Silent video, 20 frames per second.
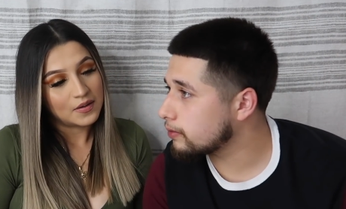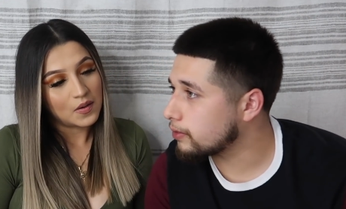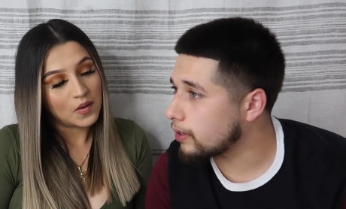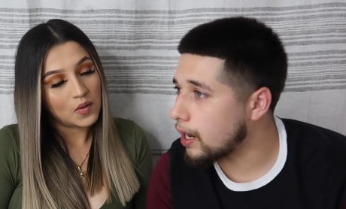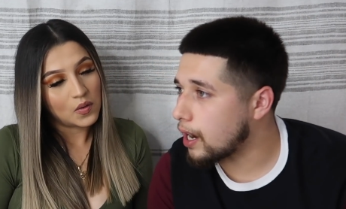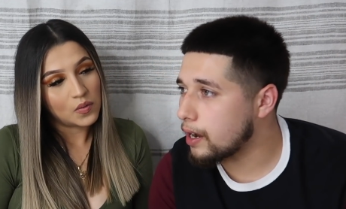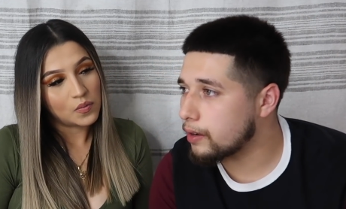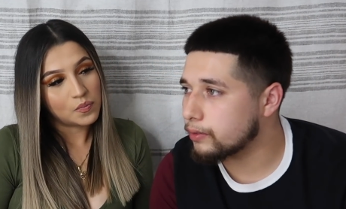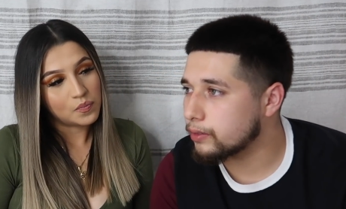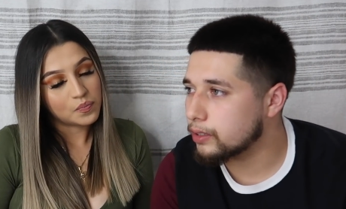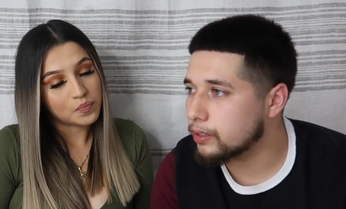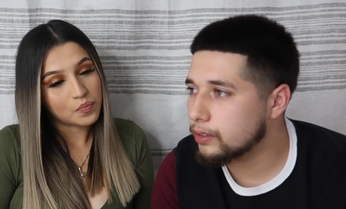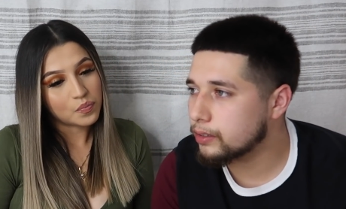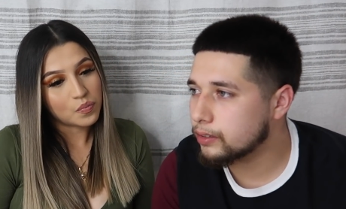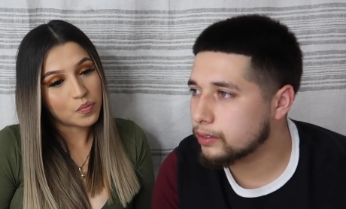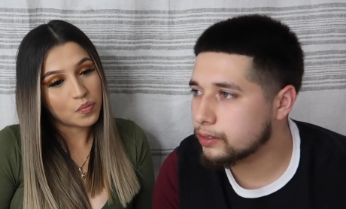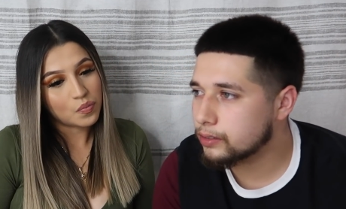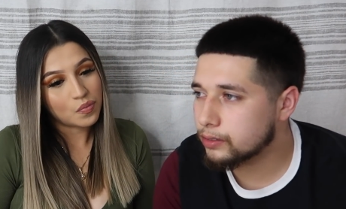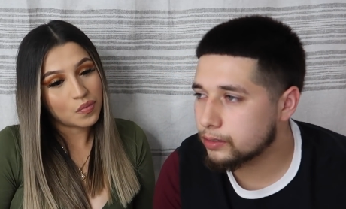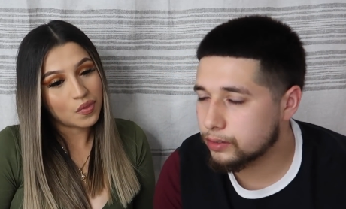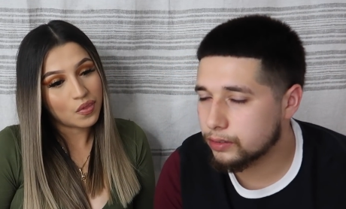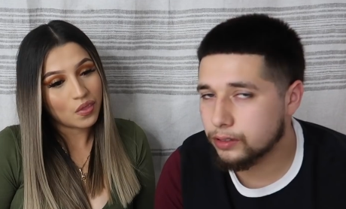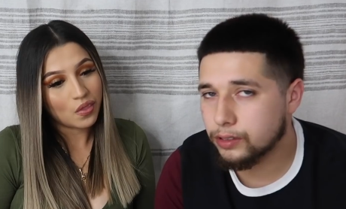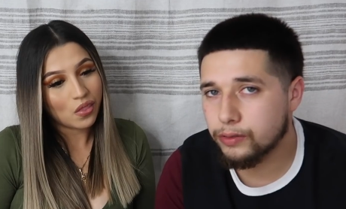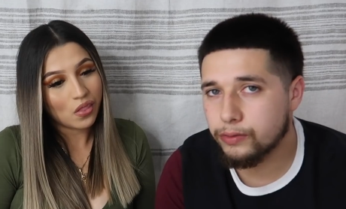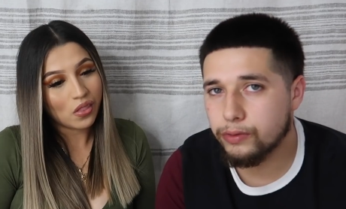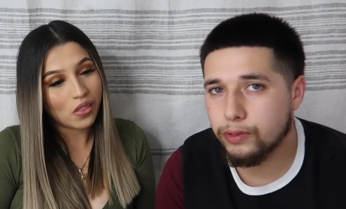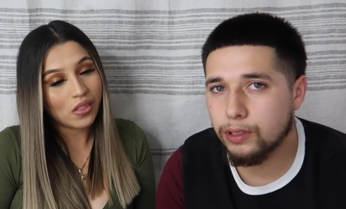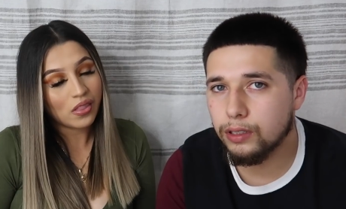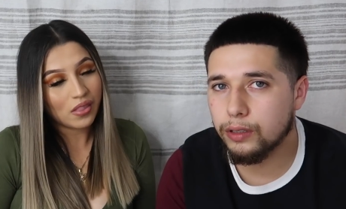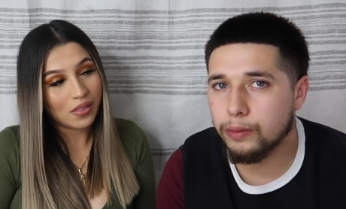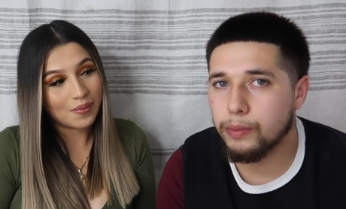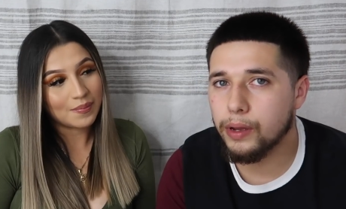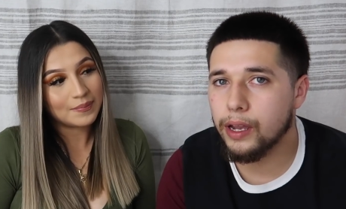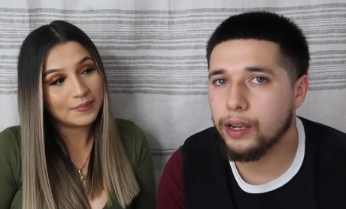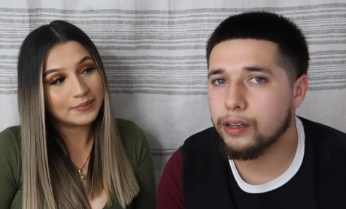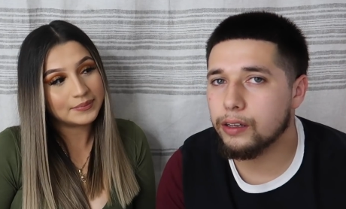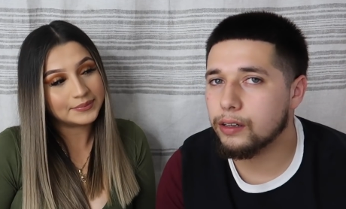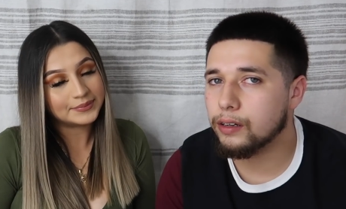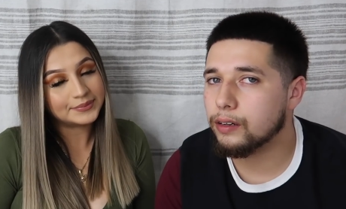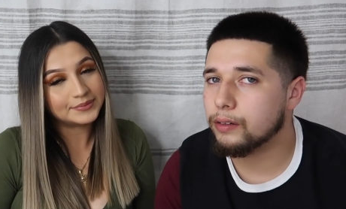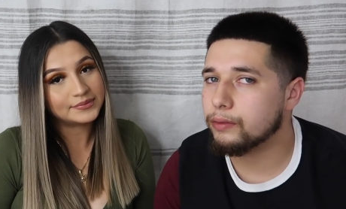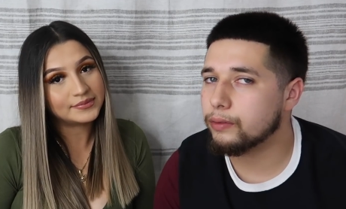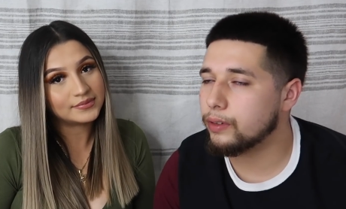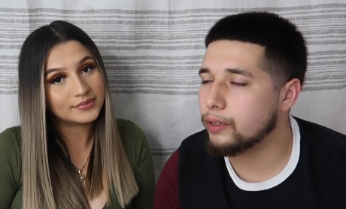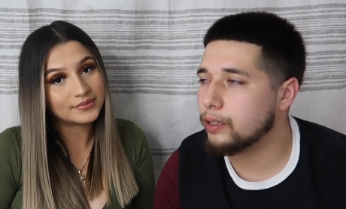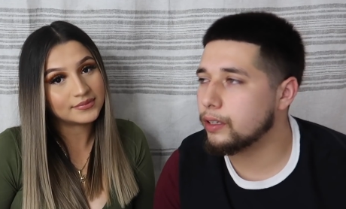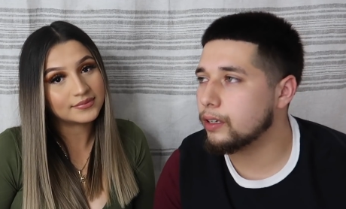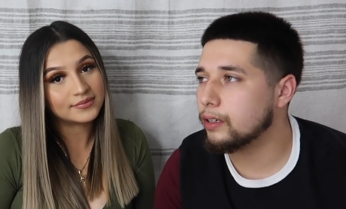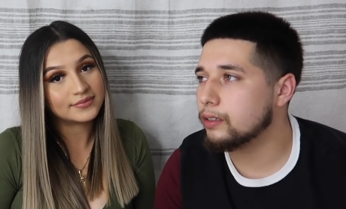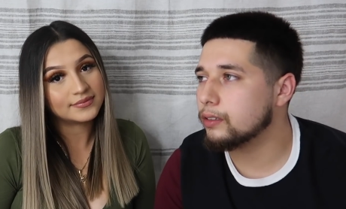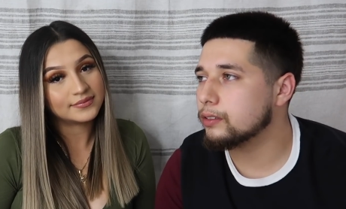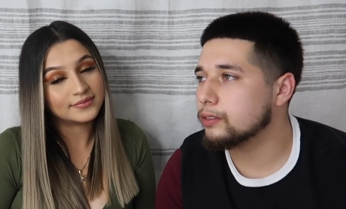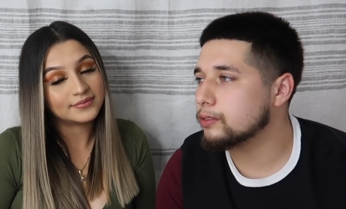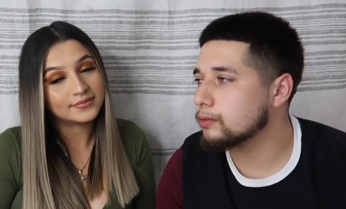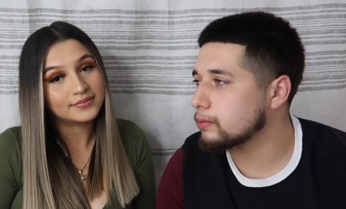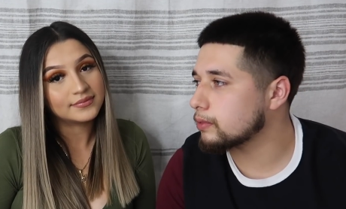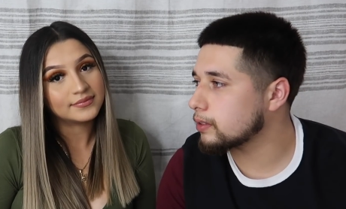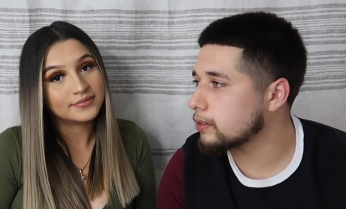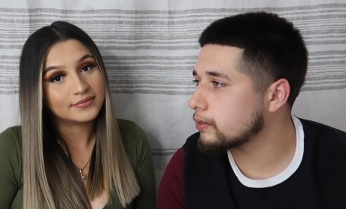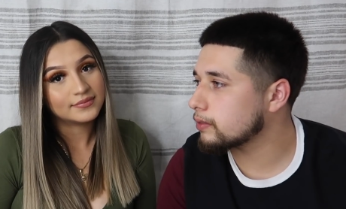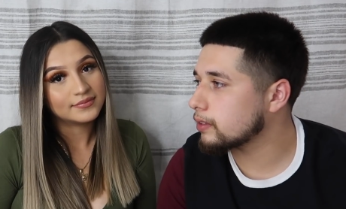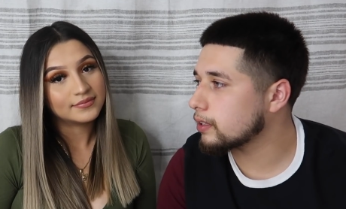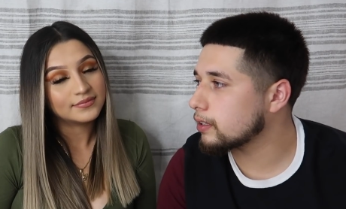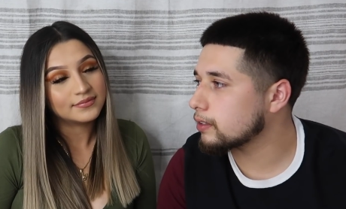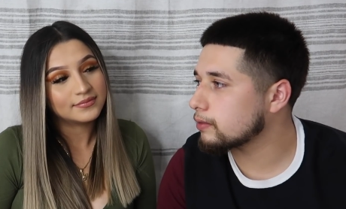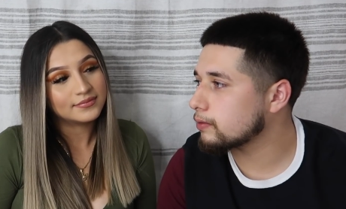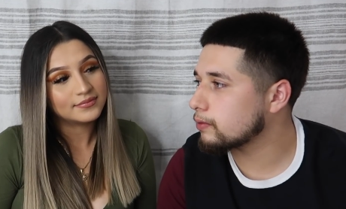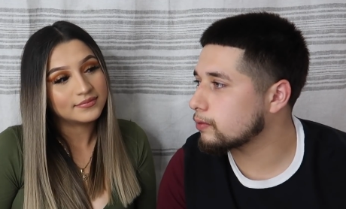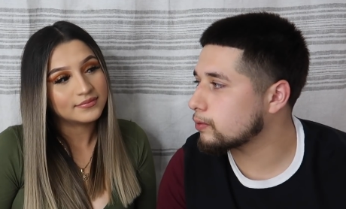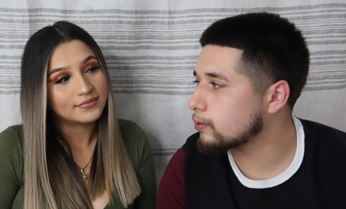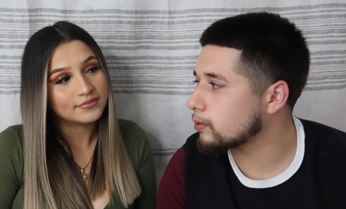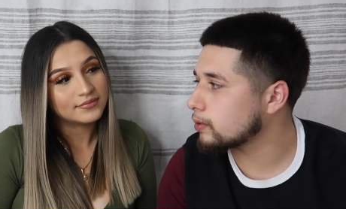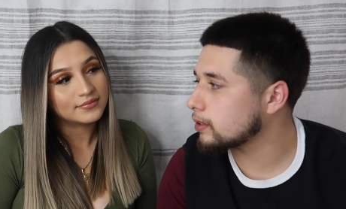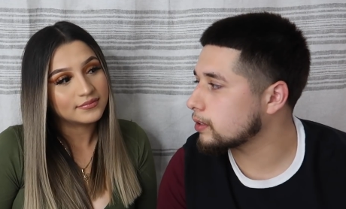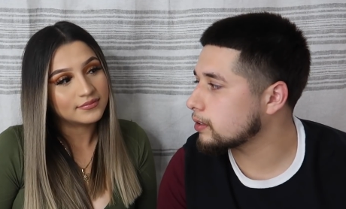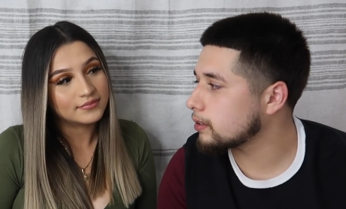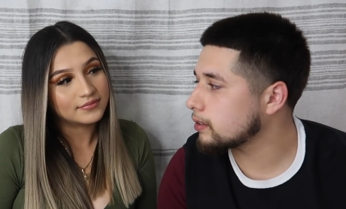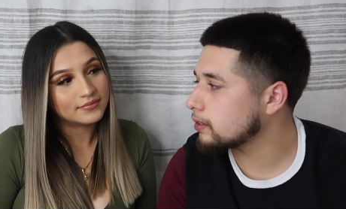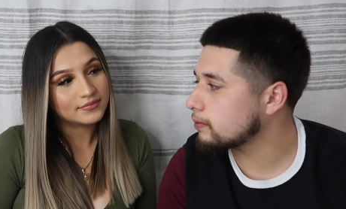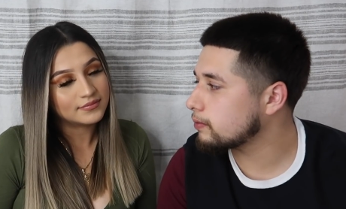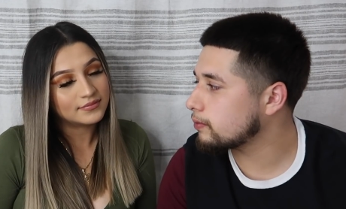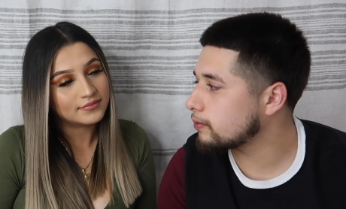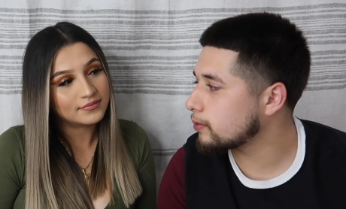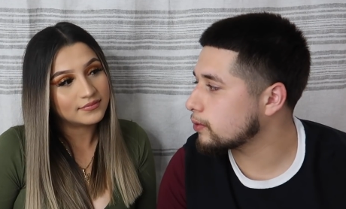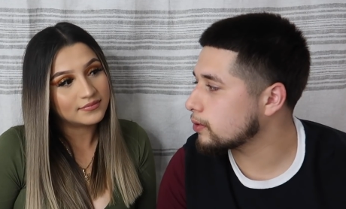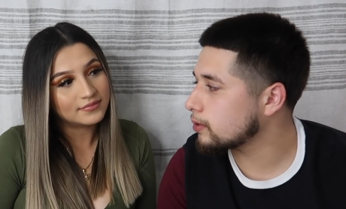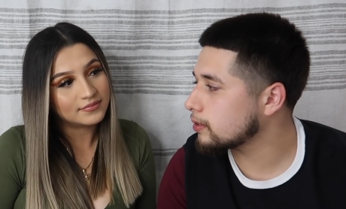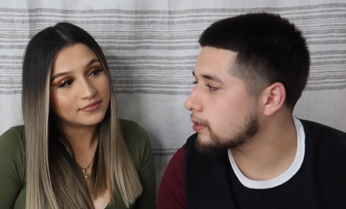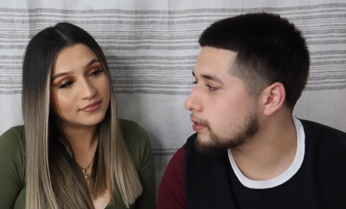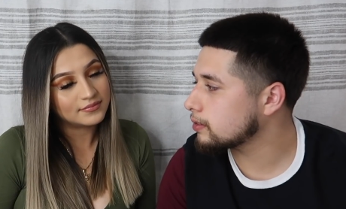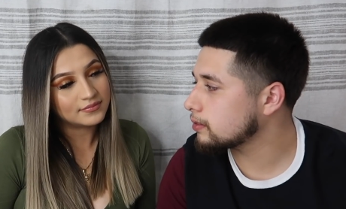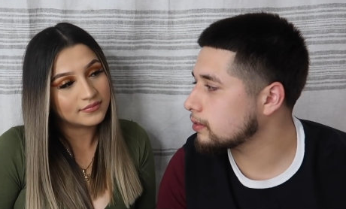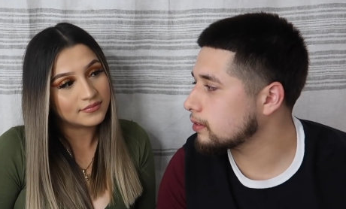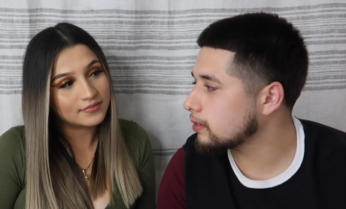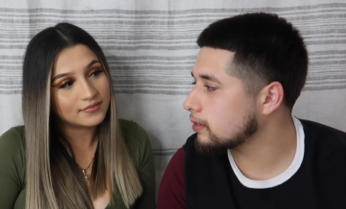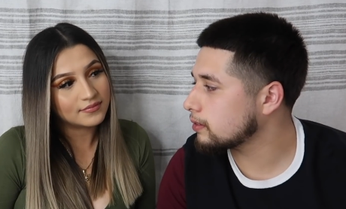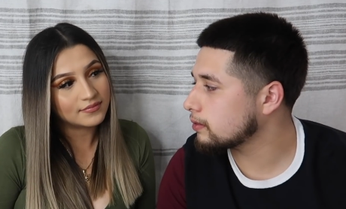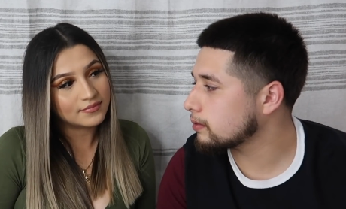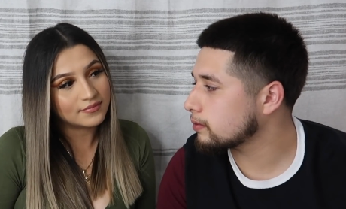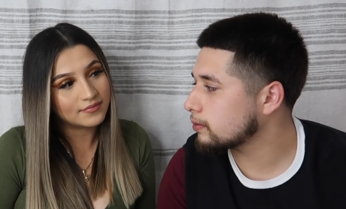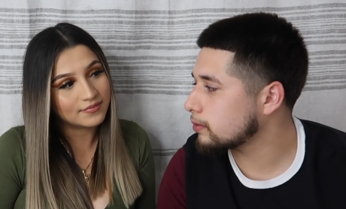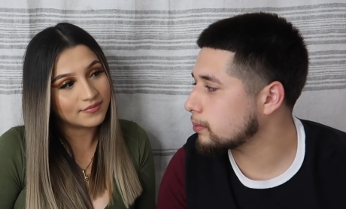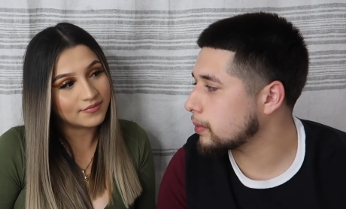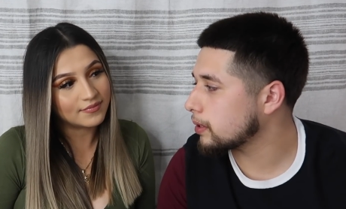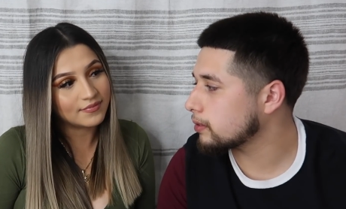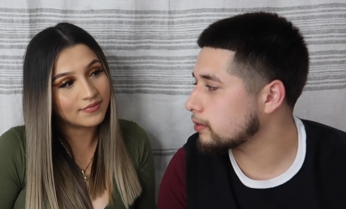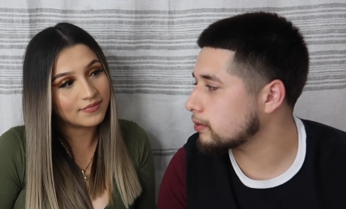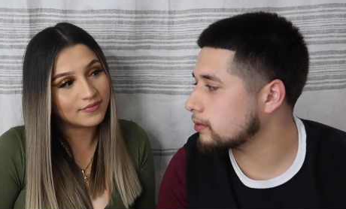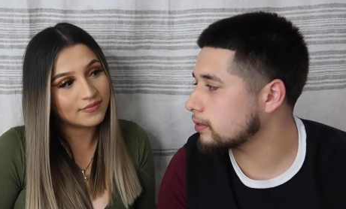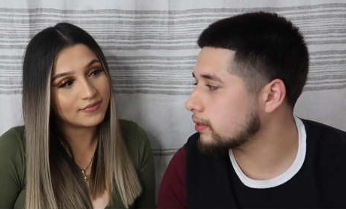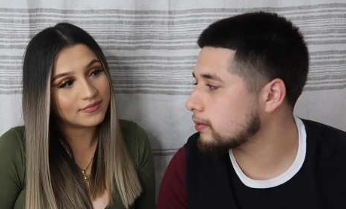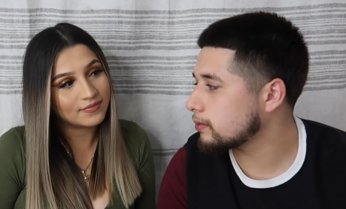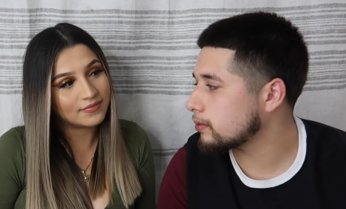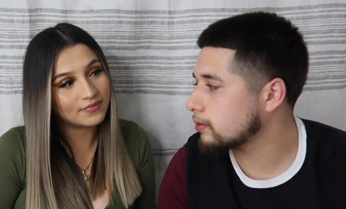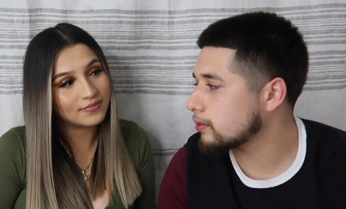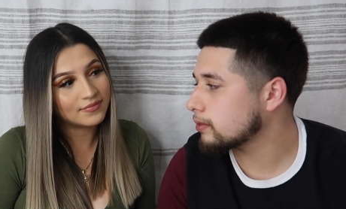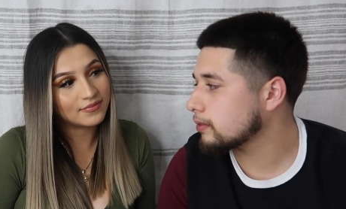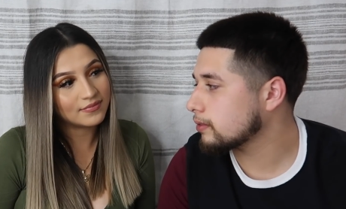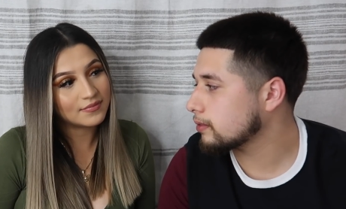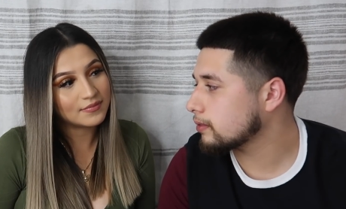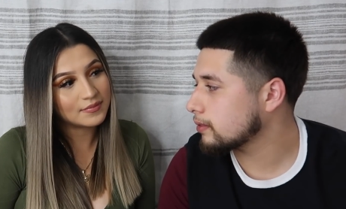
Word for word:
Speaker 1: five years, and if you look back on our videos, whenever like three, four years ago, mm -hmm. about mm-hmm. three, four.